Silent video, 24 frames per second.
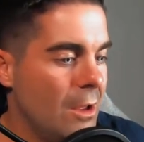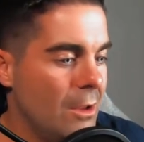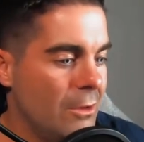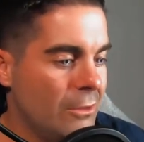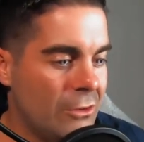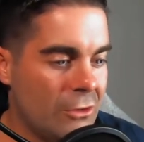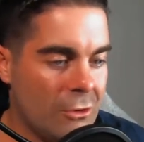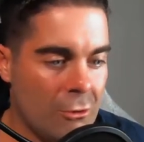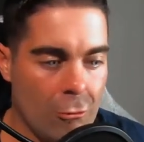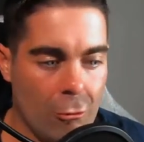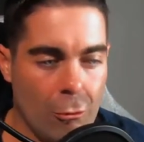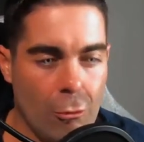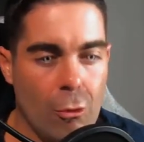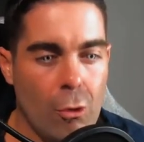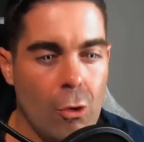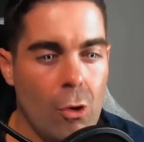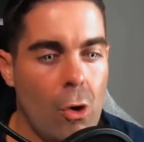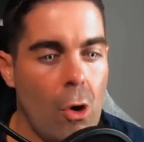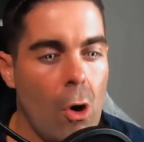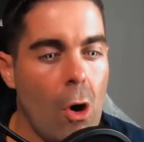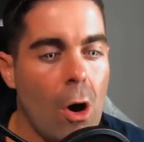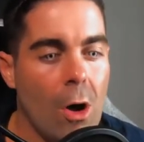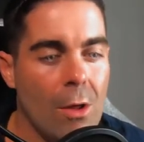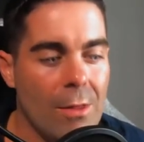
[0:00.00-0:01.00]

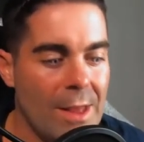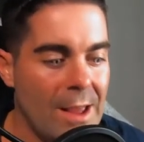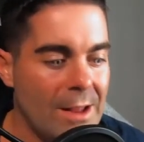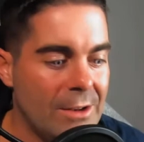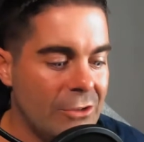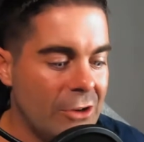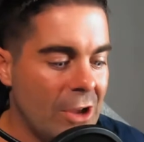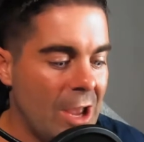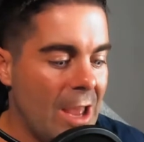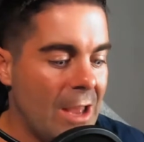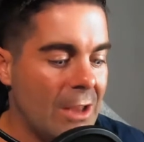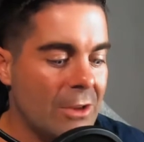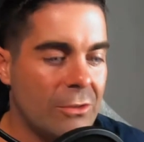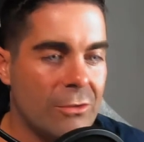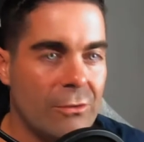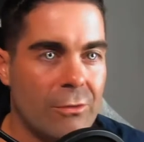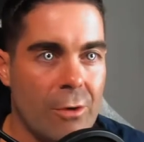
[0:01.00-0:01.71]
school, all that jazz